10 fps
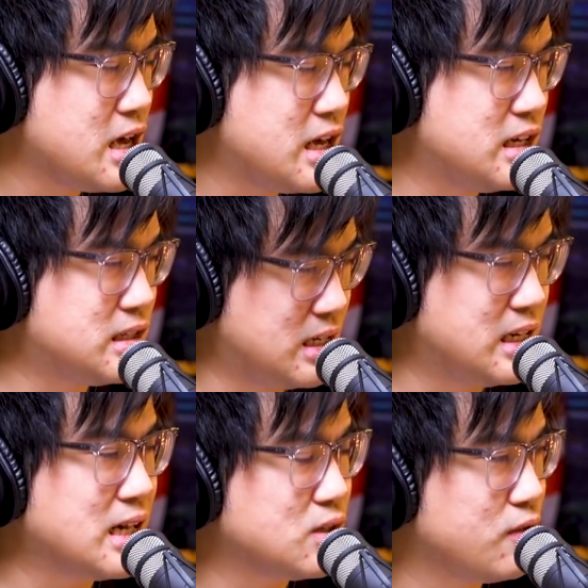he
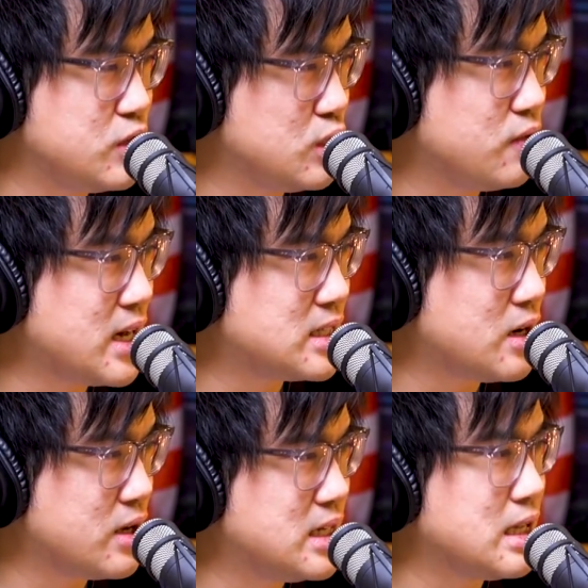does all the visual effects.
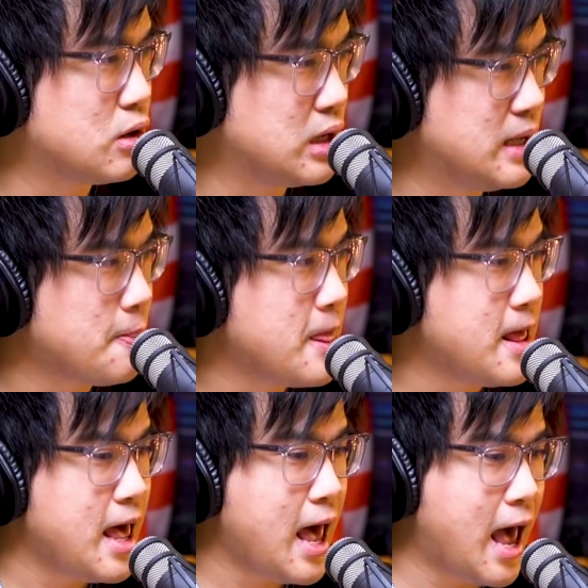Okay, he's our colleague. Yeah.
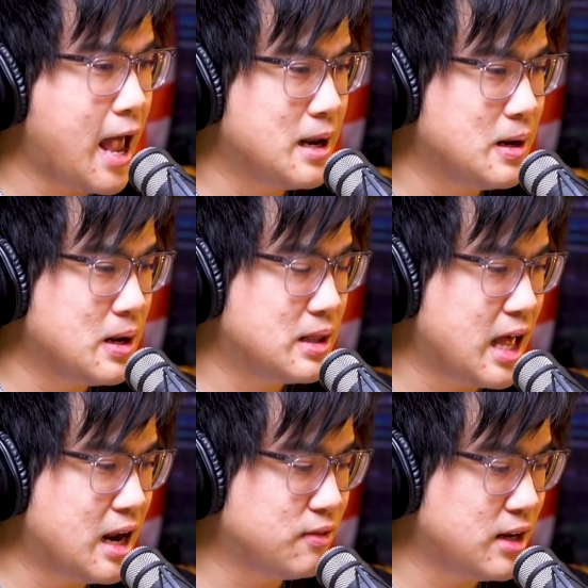And
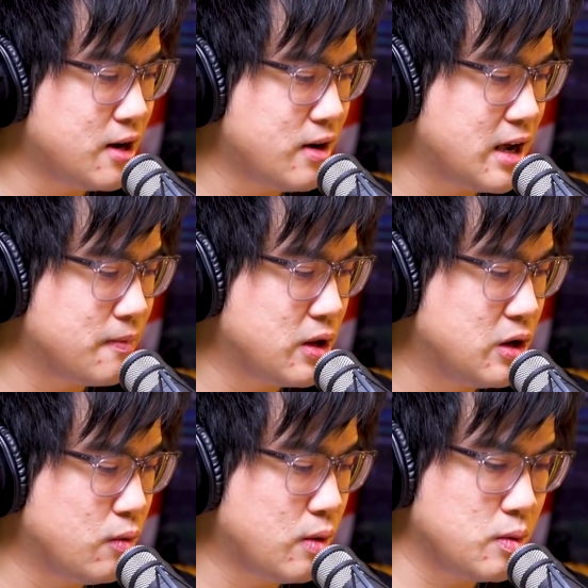then after that, right, you
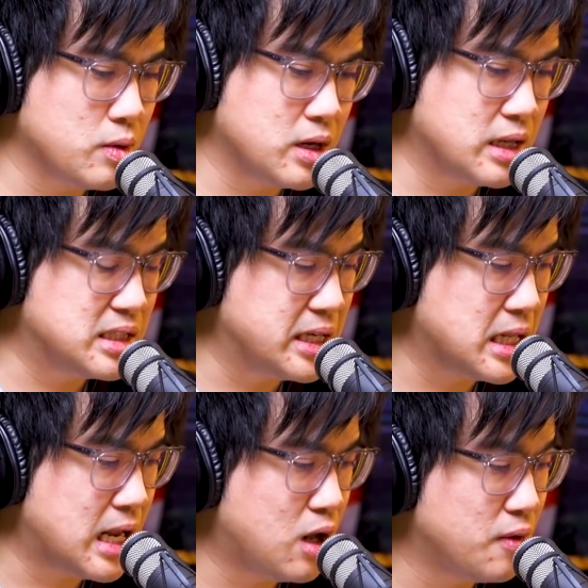know, when we were in
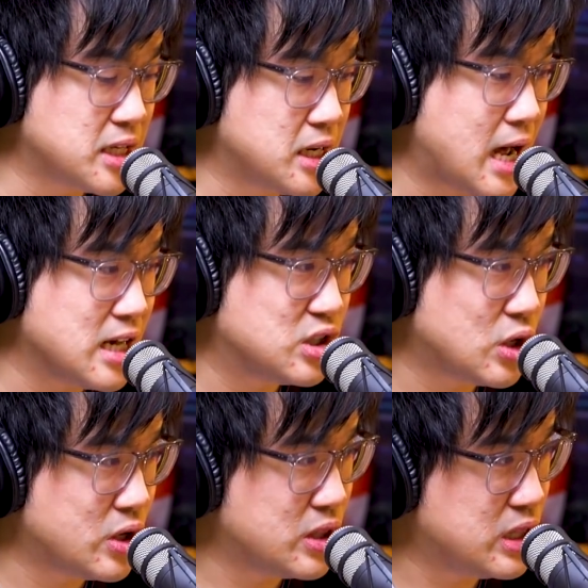Sneakerlah, all of a sudden I
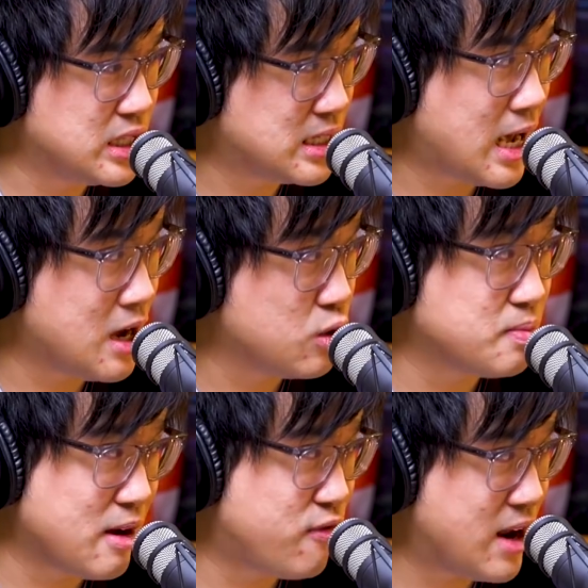saw this guy
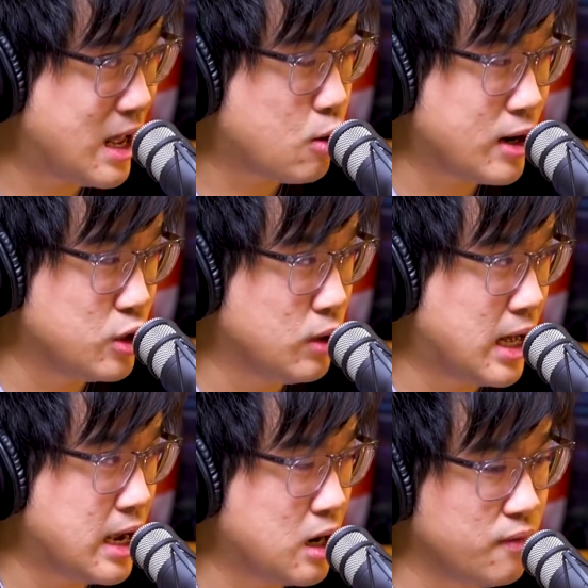who's my friend who I knew
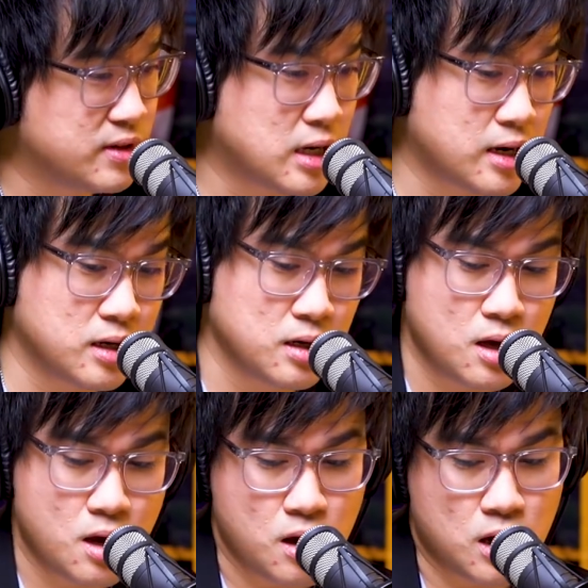and all of a sudden
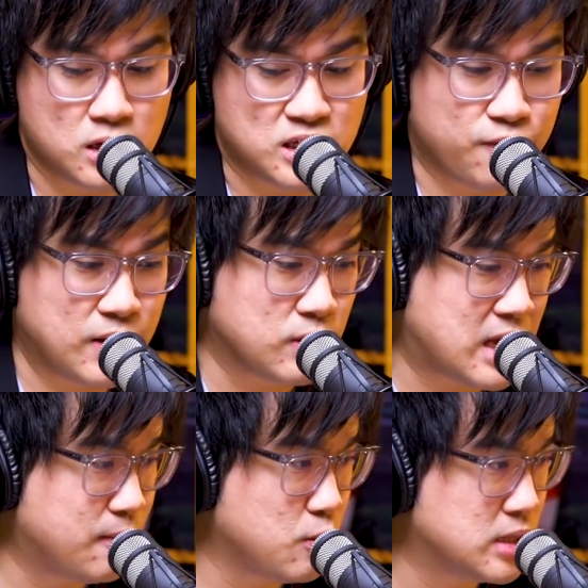Shafiq
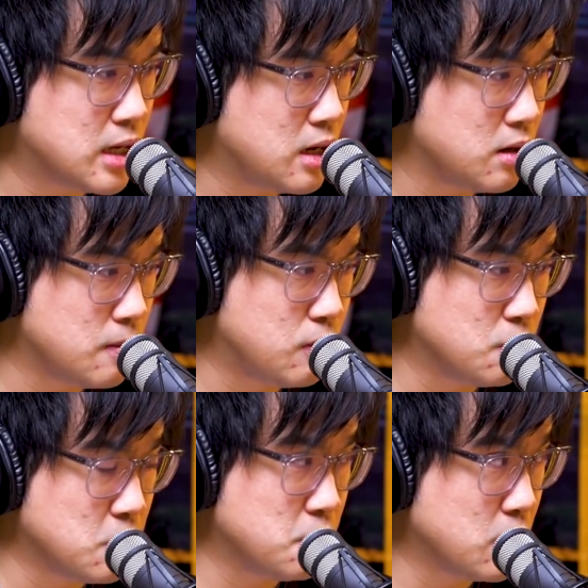came to me and said, hey bro,
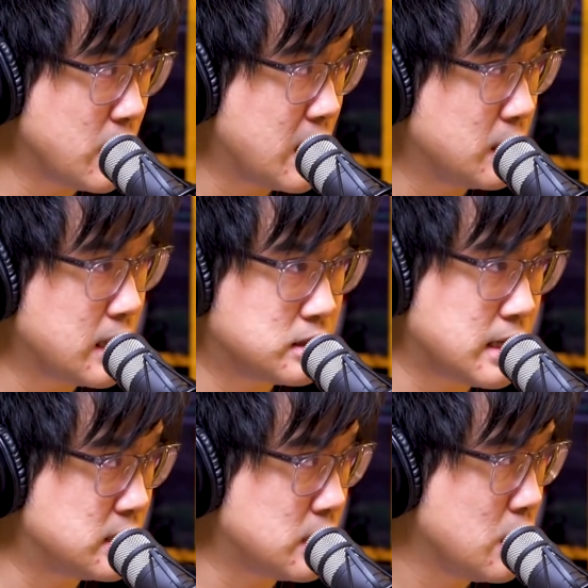hey, that's
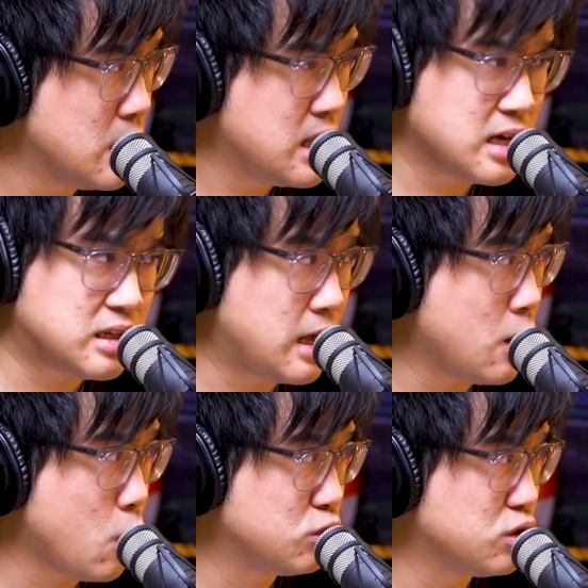the
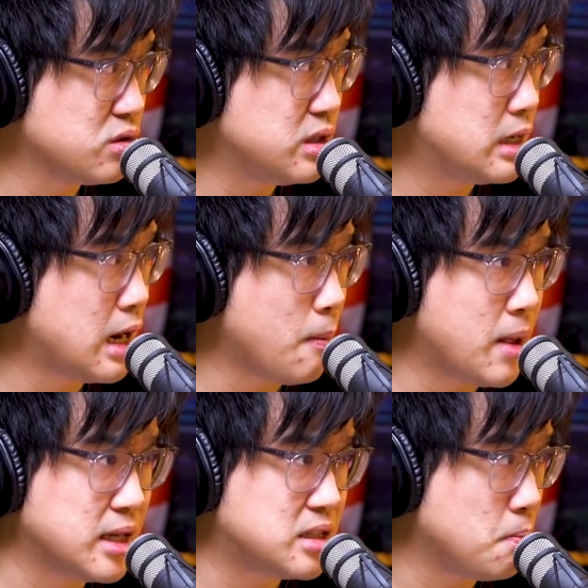head honcho of Sneakerlah,
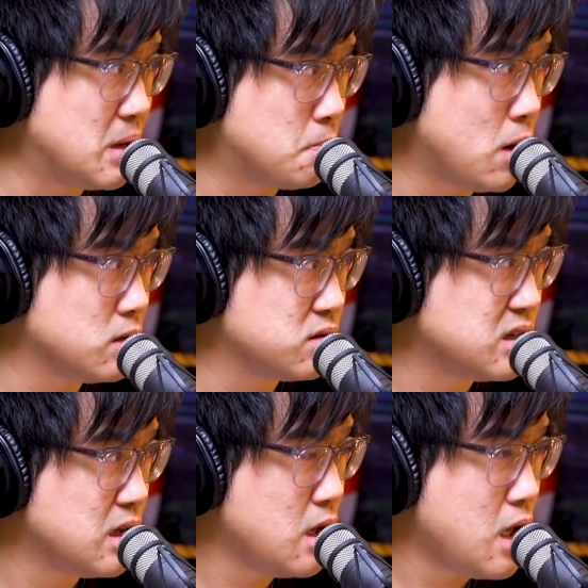man, that's the big
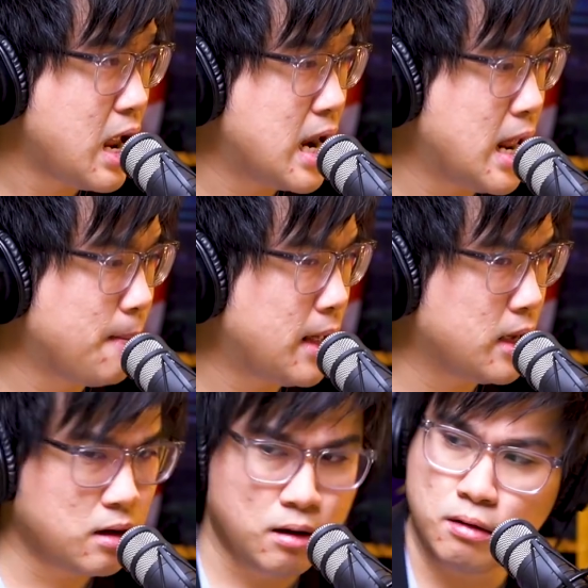boss. And then I'm
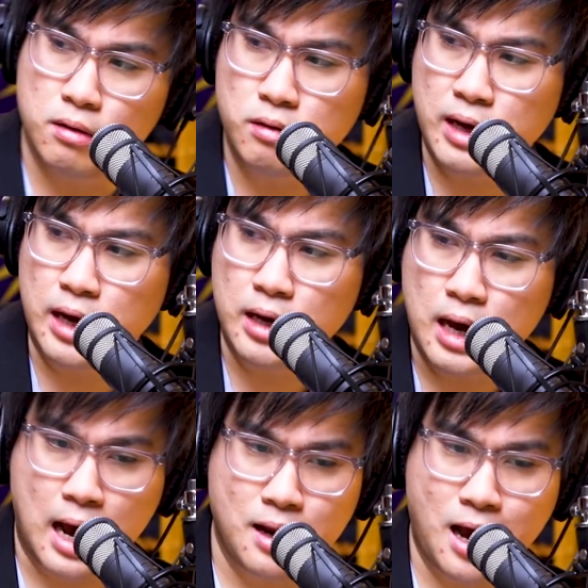like, oh, okay,
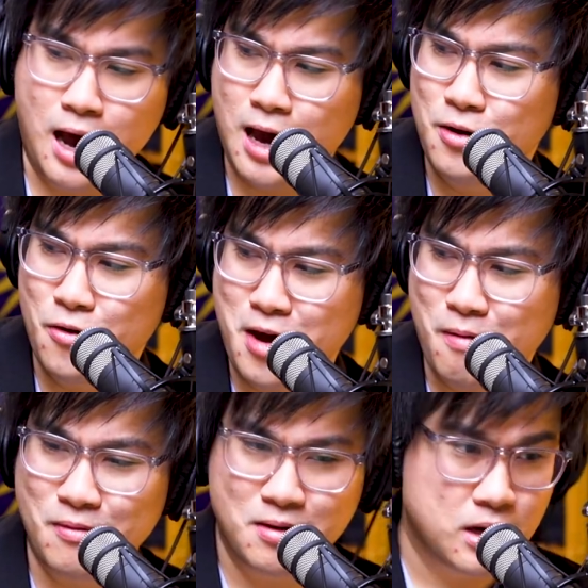I know
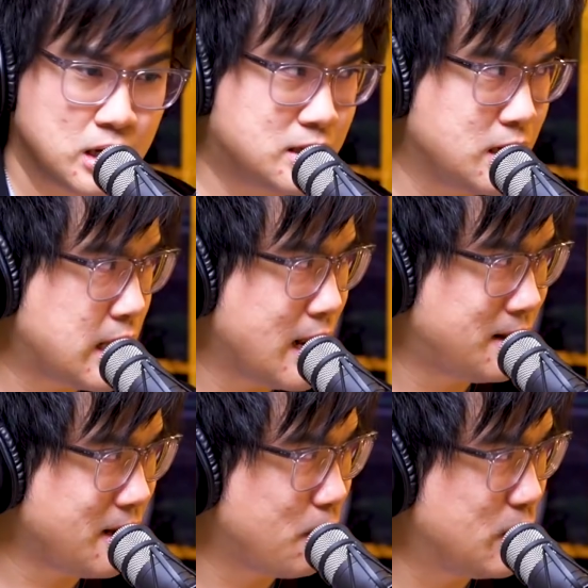him. He said, can I
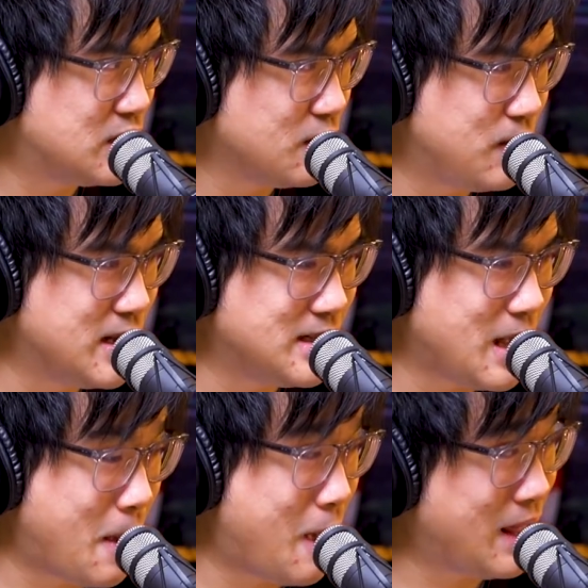take a picture, please?
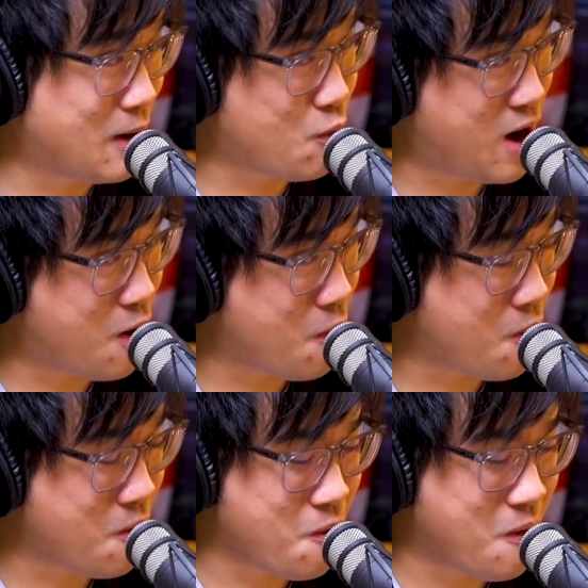And I was like,
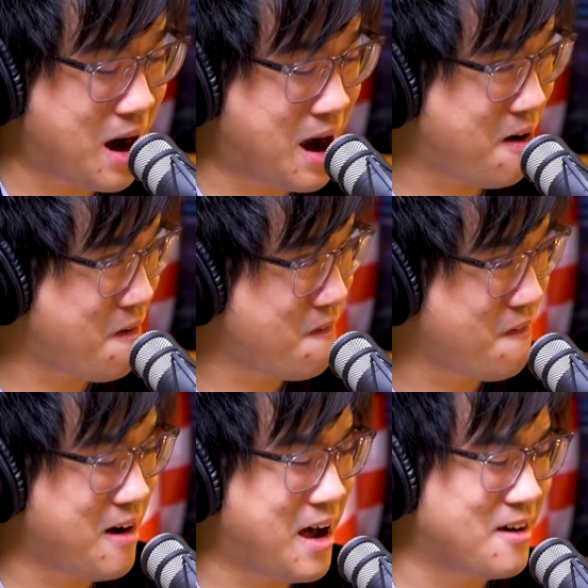well,
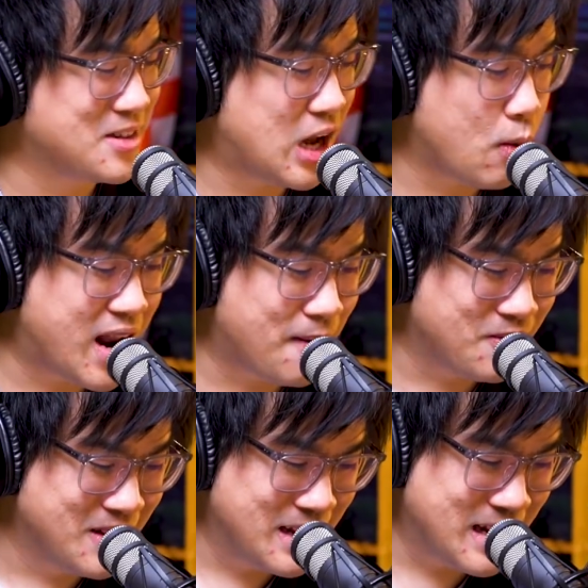wow. So I went
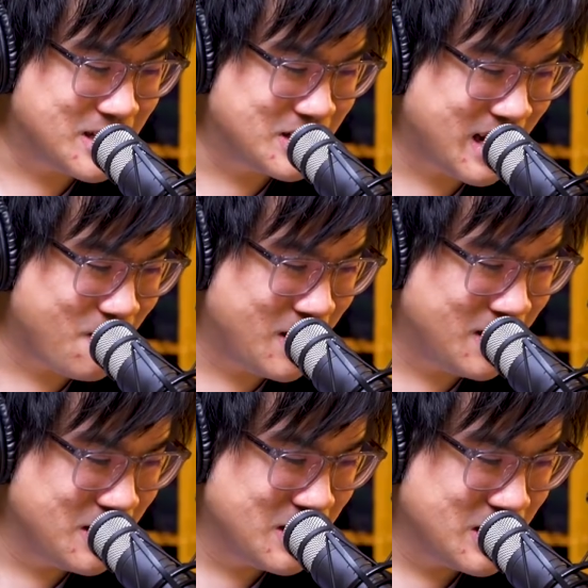up, ladies and
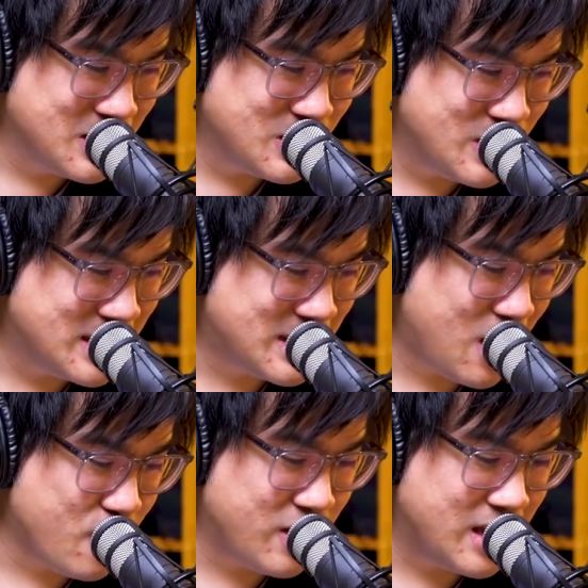gentlemen, to this
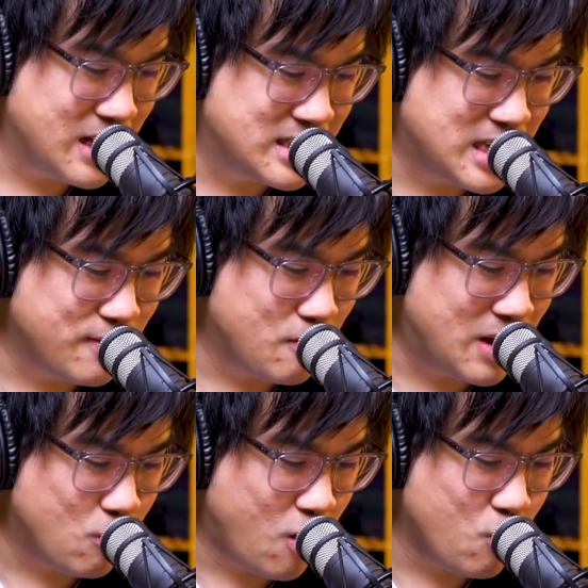guy over here. Let's give a
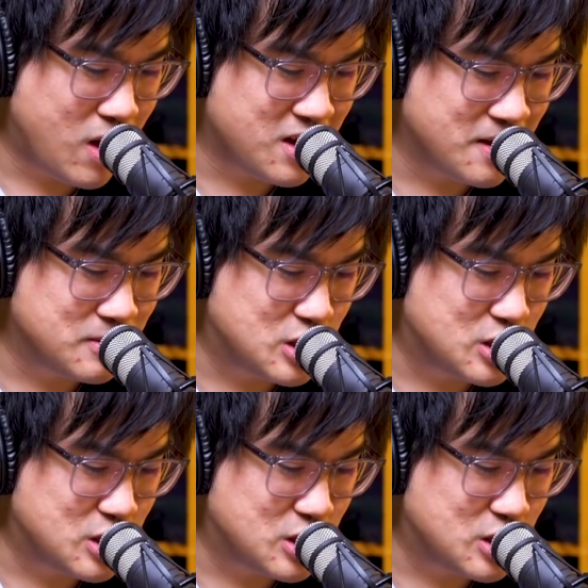big warm welcome